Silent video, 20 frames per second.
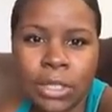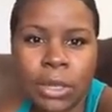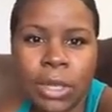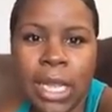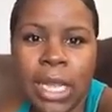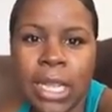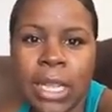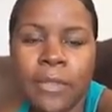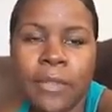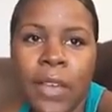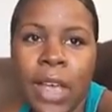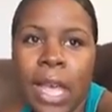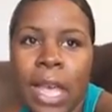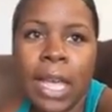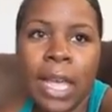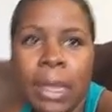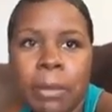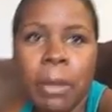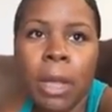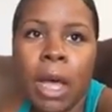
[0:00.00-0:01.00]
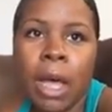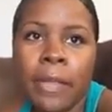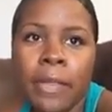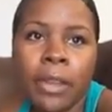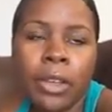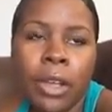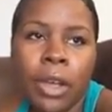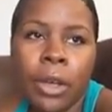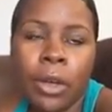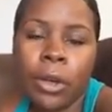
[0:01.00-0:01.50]
So like if I'm on
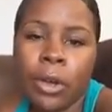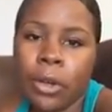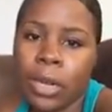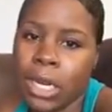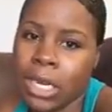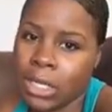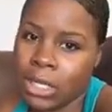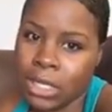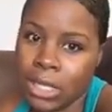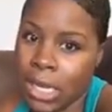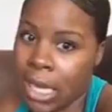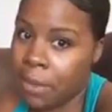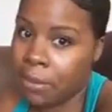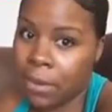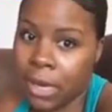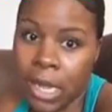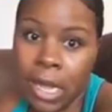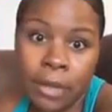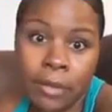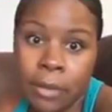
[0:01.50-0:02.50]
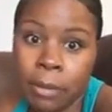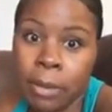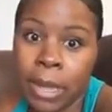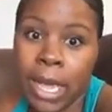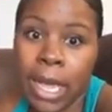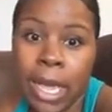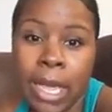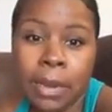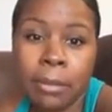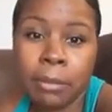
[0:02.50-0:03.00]
the go and I just happen to have a
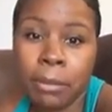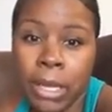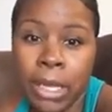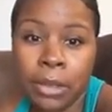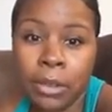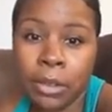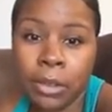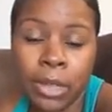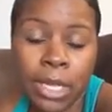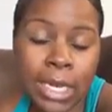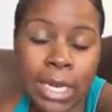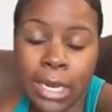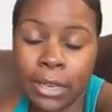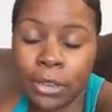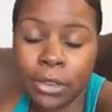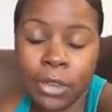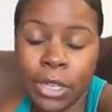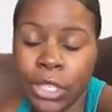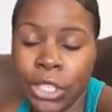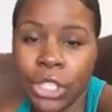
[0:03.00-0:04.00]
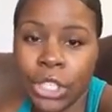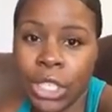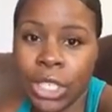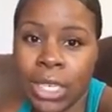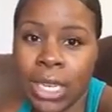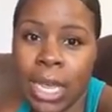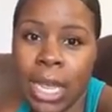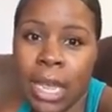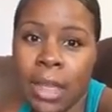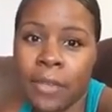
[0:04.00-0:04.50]
bad meal that I know I
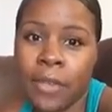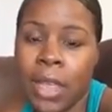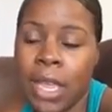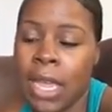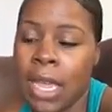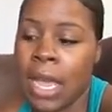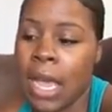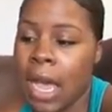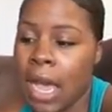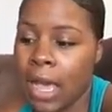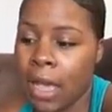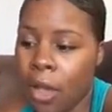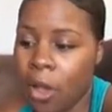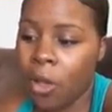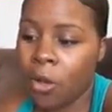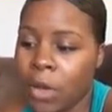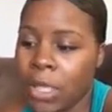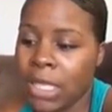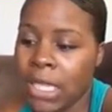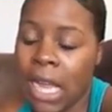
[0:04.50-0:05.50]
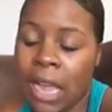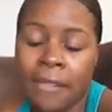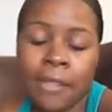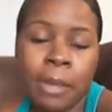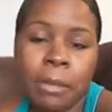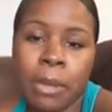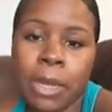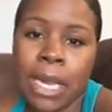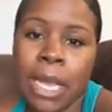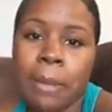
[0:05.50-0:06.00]
shouldn't have, I always have
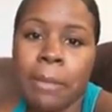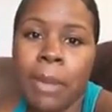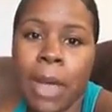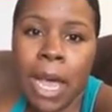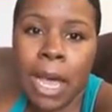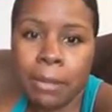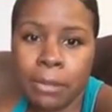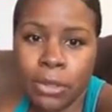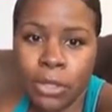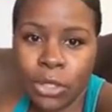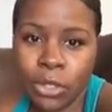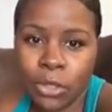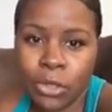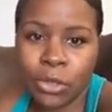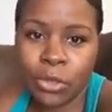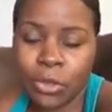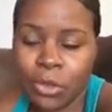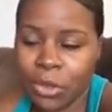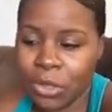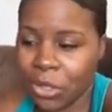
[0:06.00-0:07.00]
them and I pop two.